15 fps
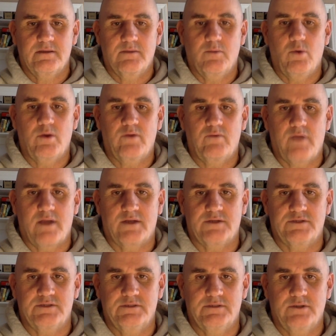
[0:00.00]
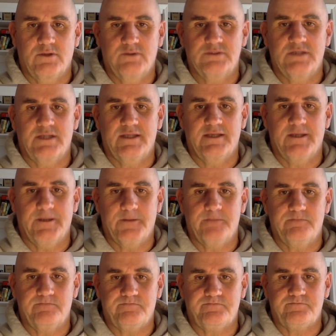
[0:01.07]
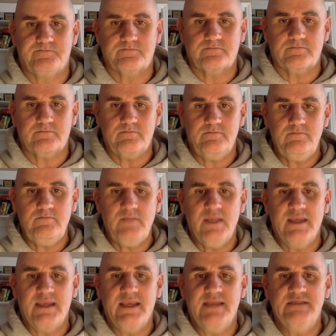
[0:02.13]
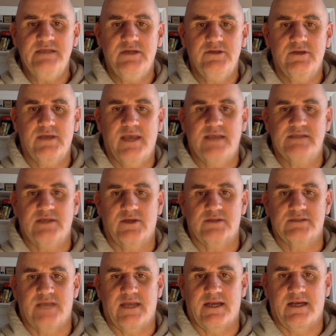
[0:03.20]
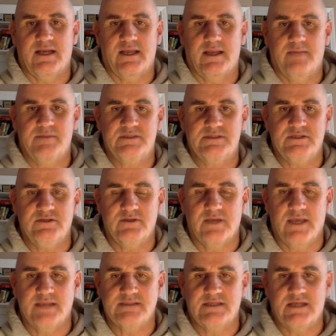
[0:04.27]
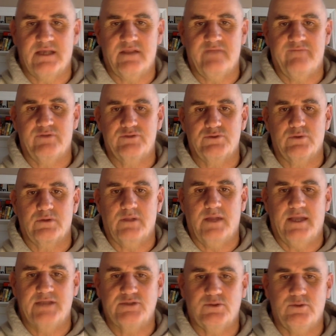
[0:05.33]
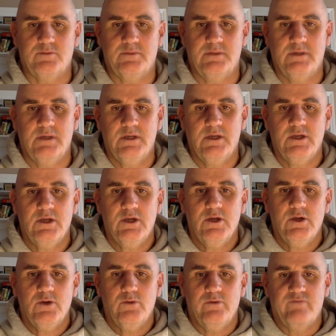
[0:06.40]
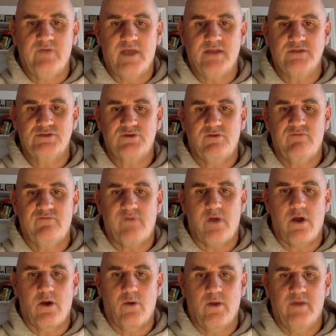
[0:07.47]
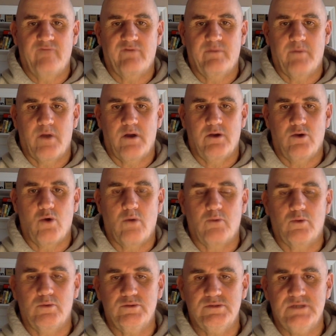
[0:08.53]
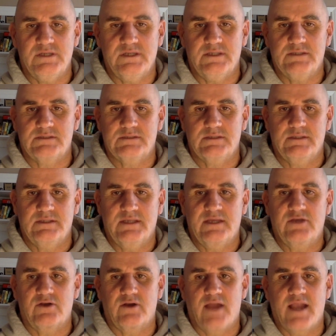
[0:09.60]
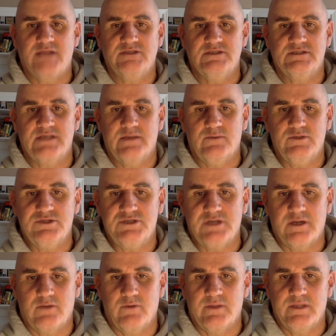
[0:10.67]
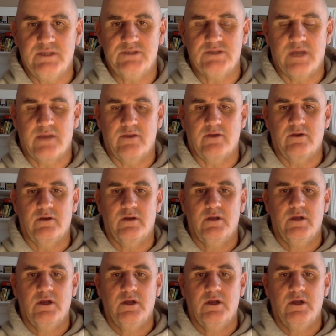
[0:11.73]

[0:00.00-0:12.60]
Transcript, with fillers: Good morning, Rockers. Coach Sully here. I can't tell you guys how excited I am to see you guys today in the virtual classroom. We've gotten so far away from our normal routines, the interactions that we share with each other.